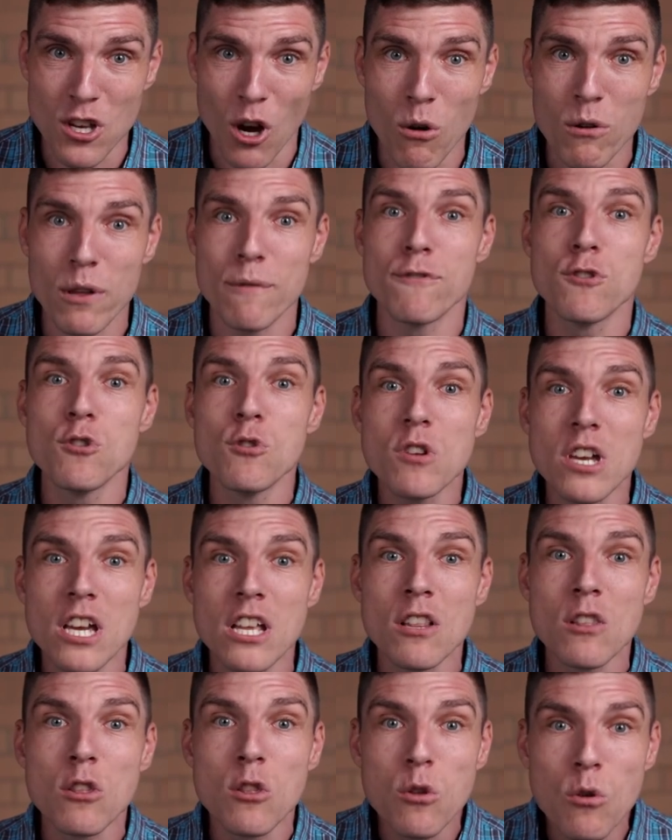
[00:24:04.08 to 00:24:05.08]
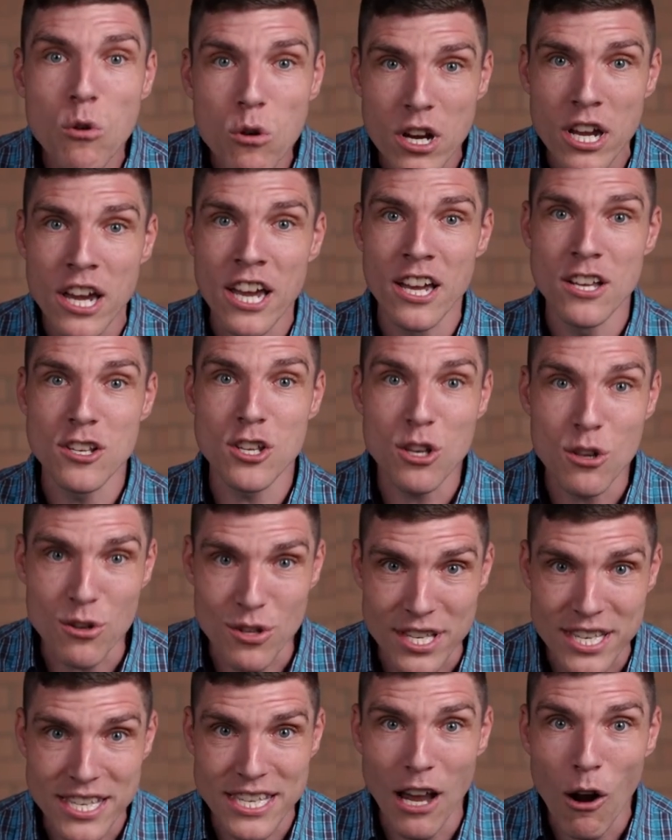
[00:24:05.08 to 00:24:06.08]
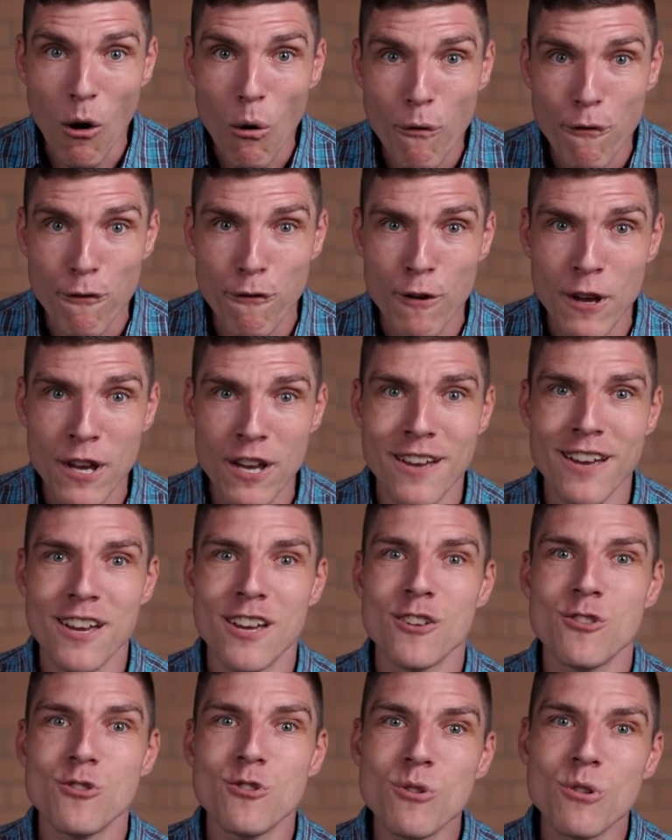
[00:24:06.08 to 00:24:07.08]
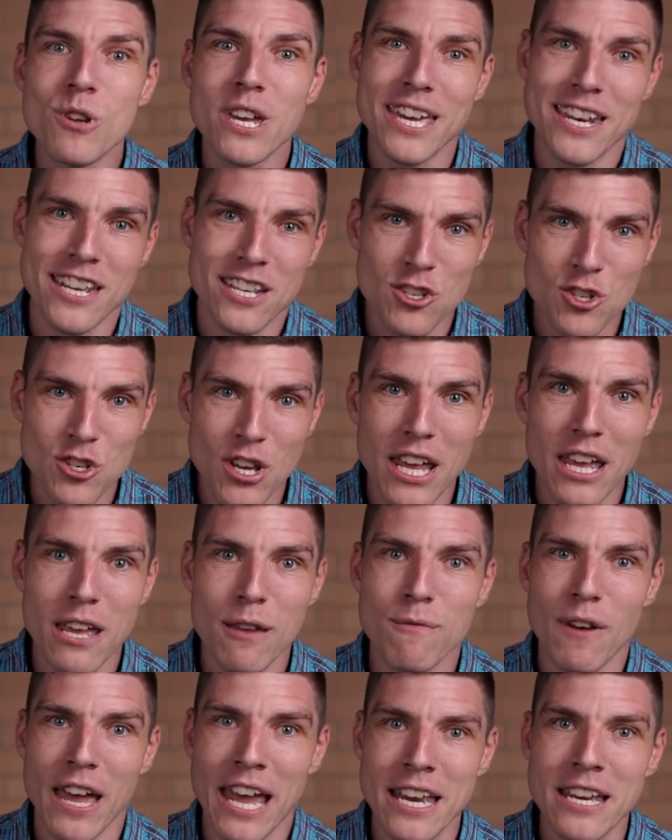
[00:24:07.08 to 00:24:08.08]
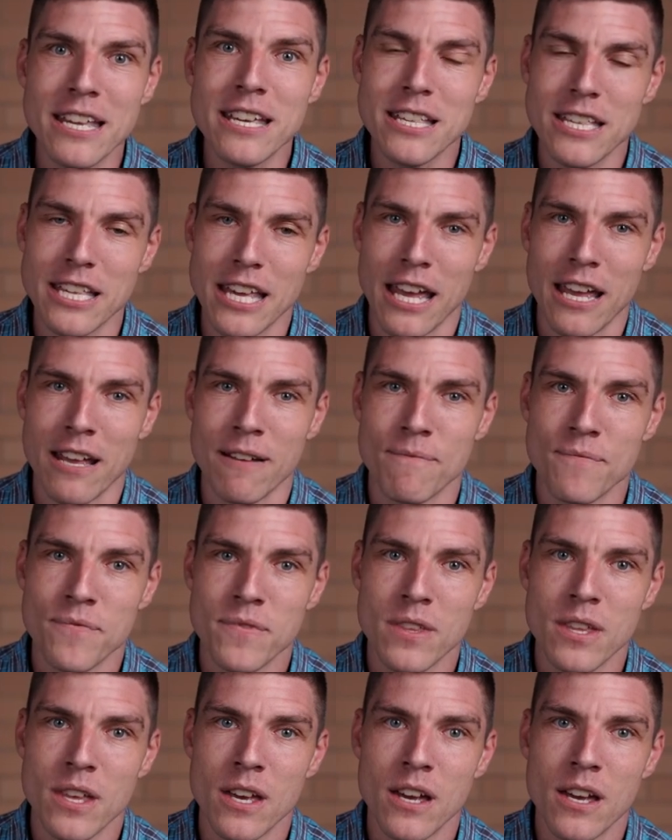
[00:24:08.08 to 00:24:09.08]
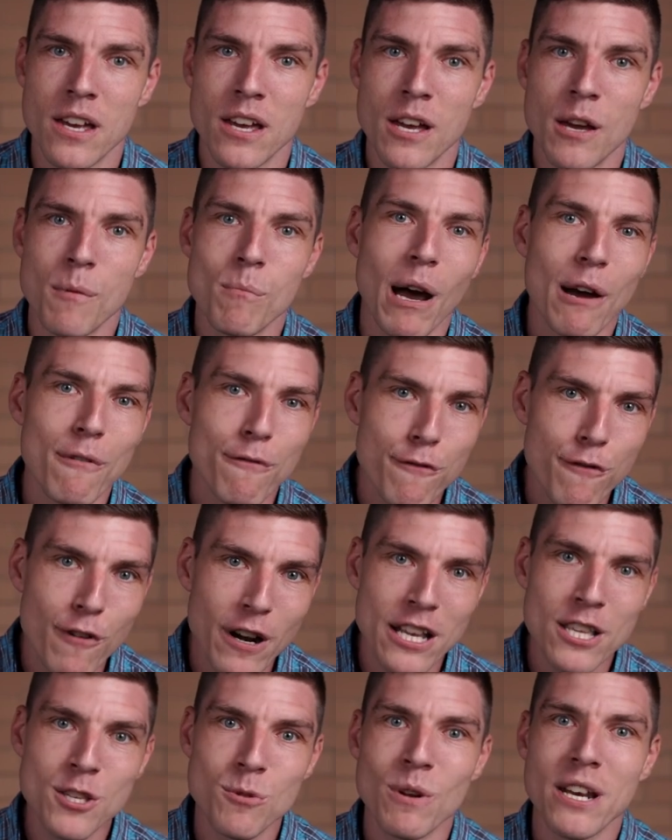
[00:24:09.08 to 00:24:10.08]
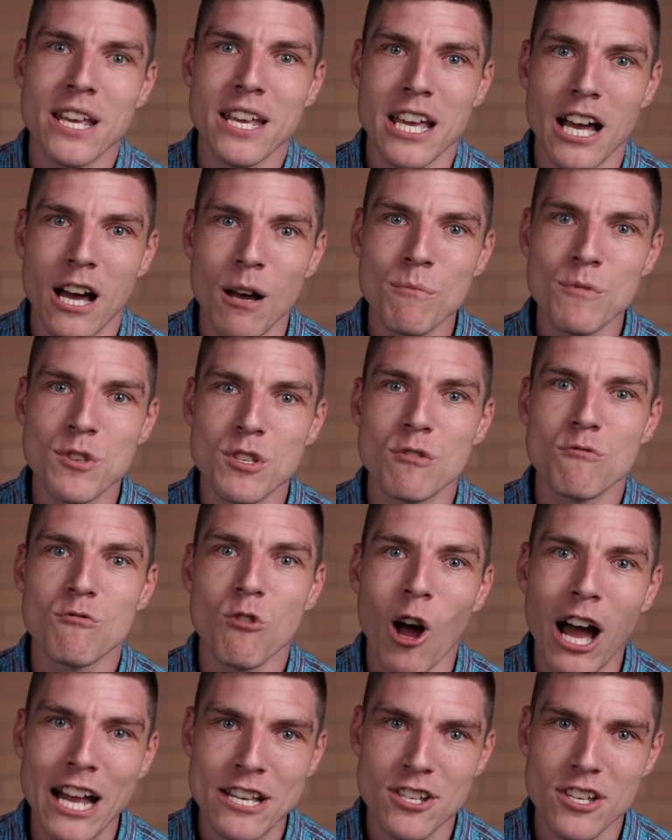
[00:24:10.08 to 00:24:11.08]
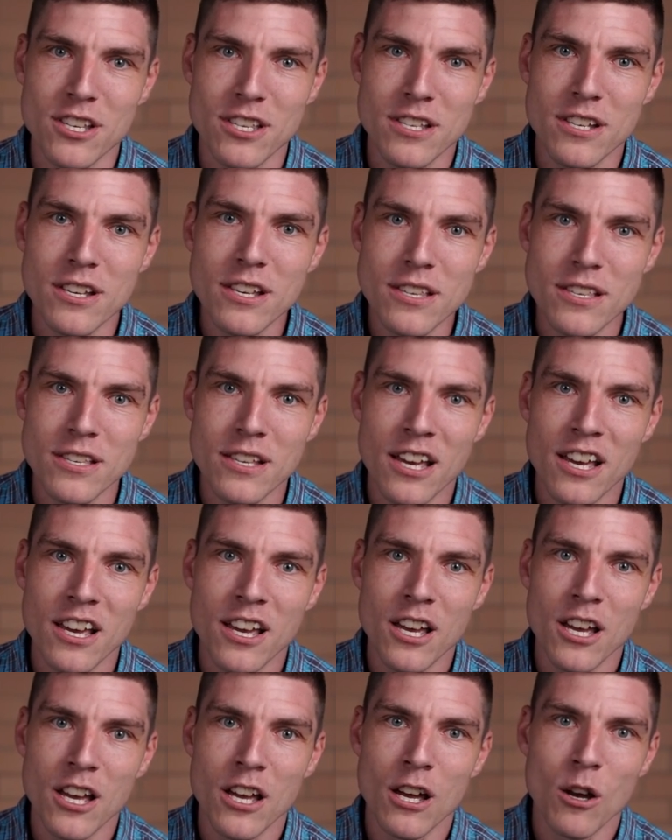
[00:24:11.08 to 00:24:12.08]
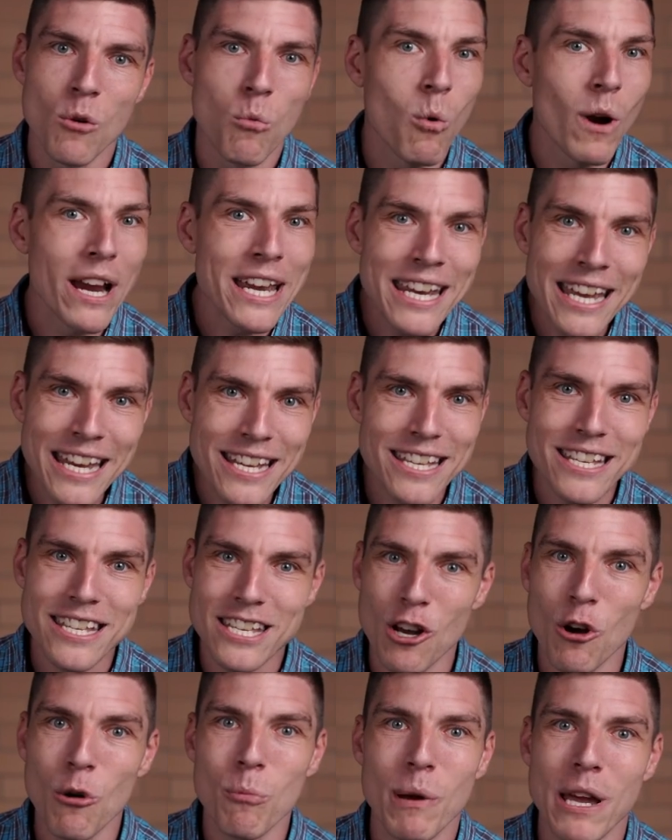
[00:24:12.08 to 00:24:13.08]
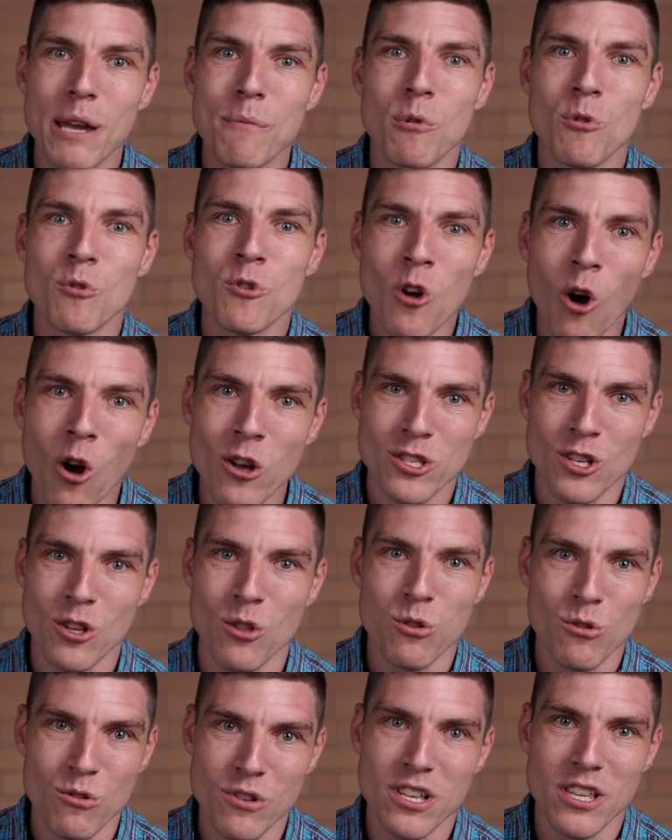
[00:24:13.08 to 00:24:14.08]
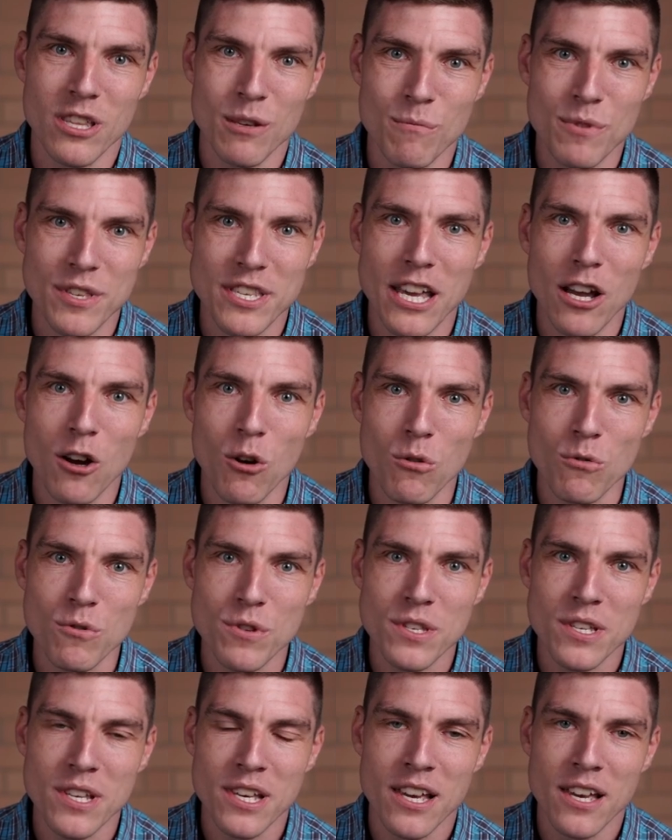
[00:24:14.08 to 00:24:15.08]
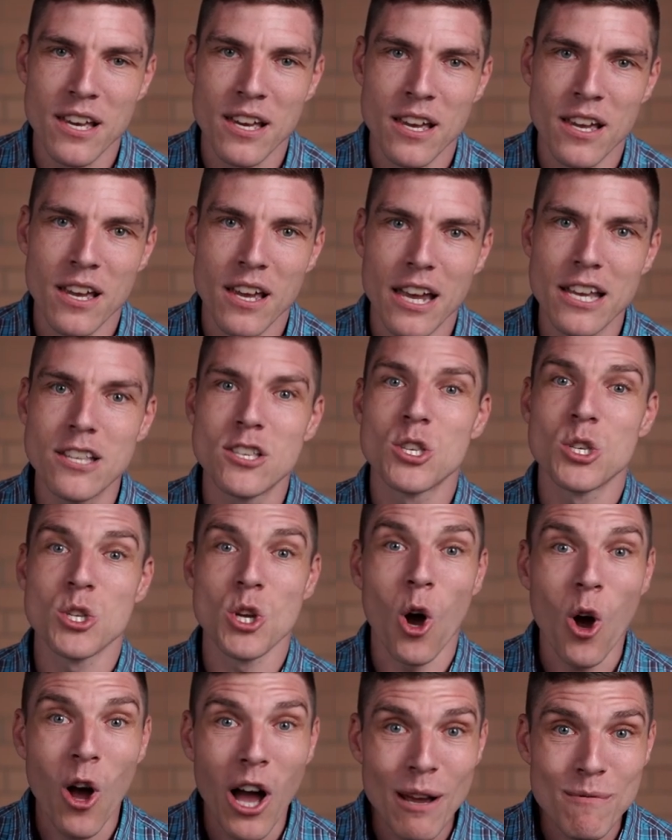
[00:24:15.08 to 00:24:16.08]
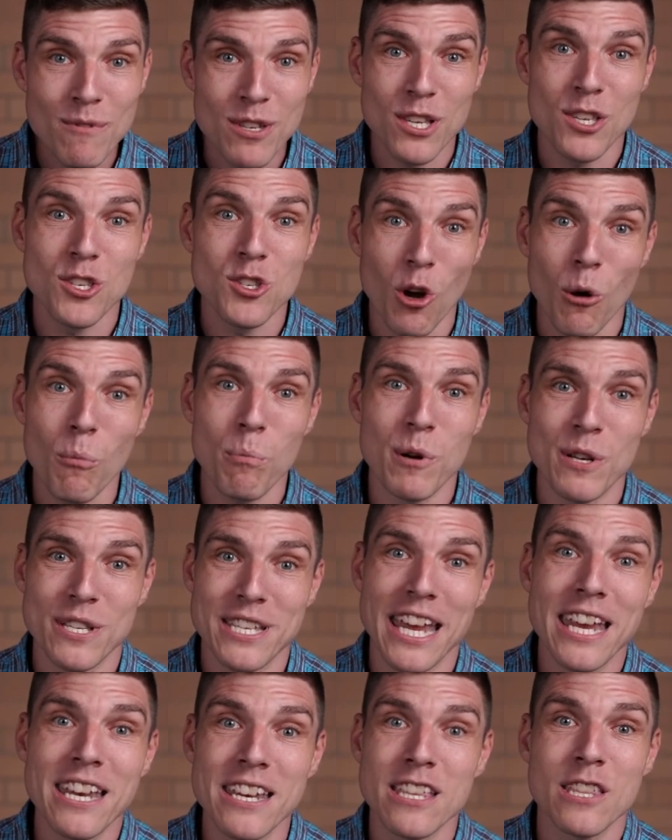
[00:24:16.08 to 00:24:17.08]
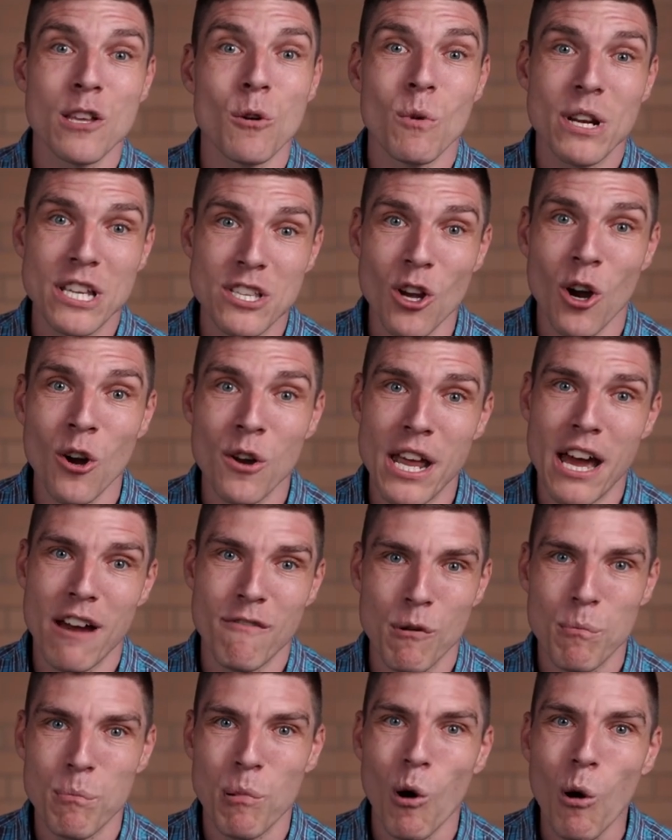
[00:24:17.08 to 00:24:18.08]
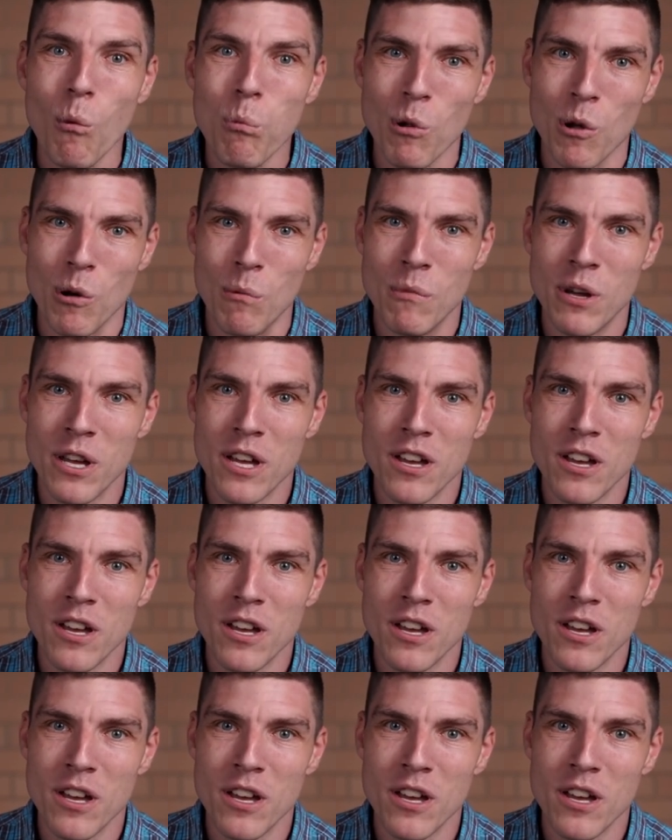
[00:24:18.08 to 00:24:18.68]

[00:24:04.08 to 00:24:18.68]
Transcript: told, if you can look to yourself, you can achieve anything. But friends, when it comes to righteousness, we need to tell people not to look to themselves. It's time to stop pretending that we don't have a problem.